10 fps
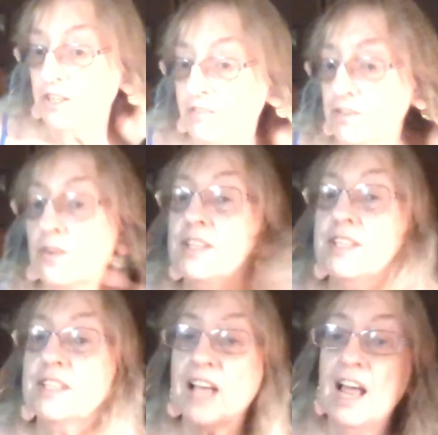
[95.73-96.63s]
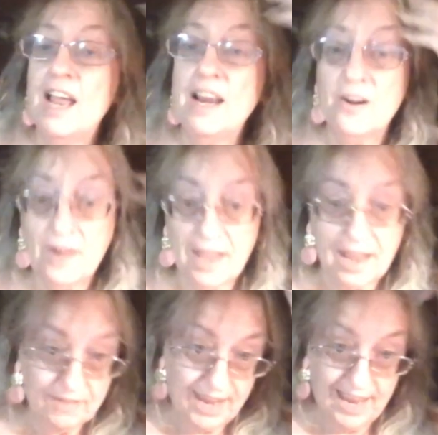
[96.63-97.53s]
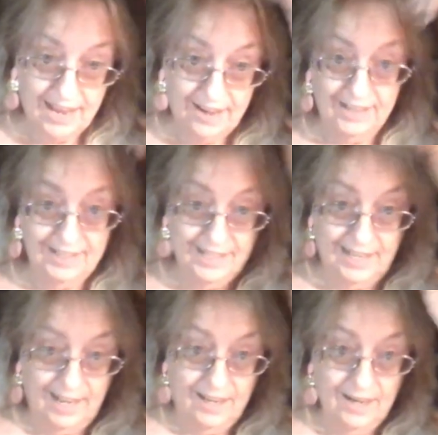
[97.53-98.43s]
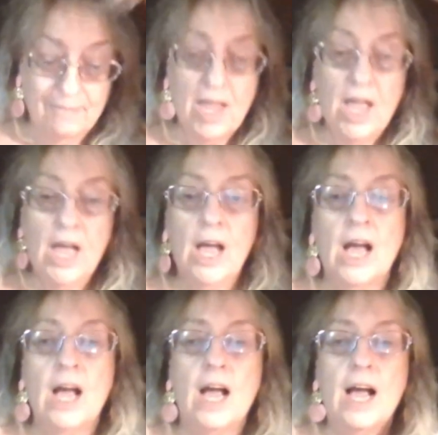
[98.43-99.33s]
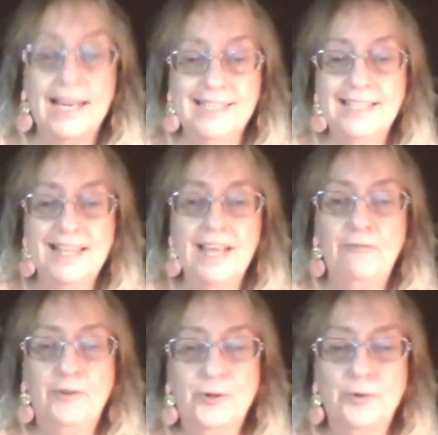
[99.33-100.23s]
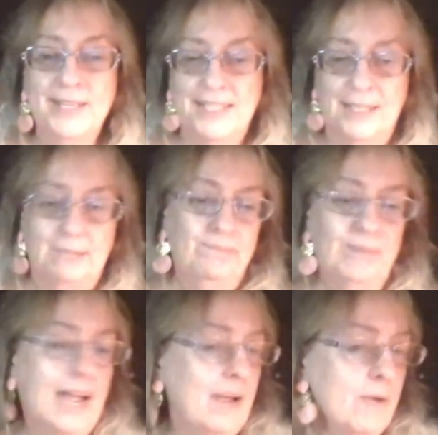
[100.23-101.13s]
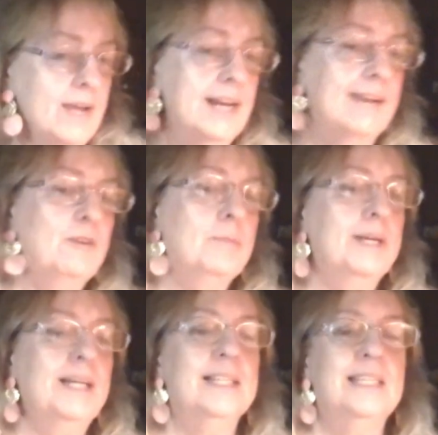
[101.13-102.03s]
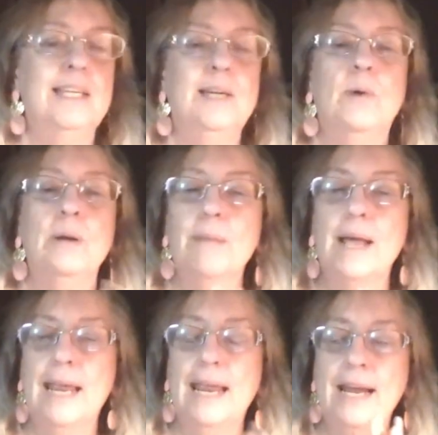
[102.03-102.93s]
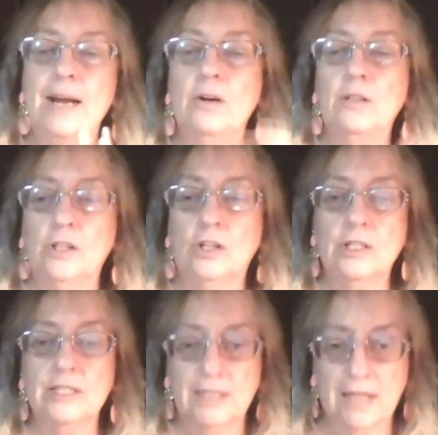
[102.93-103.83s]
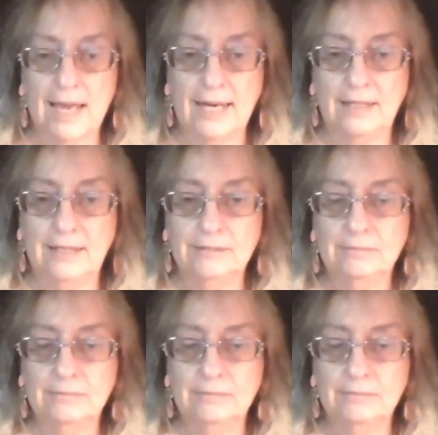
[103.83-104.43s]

thing you've noticed is I don't have a hat on today. I did that for a reason. I wanted everybody to see what my hair looks like,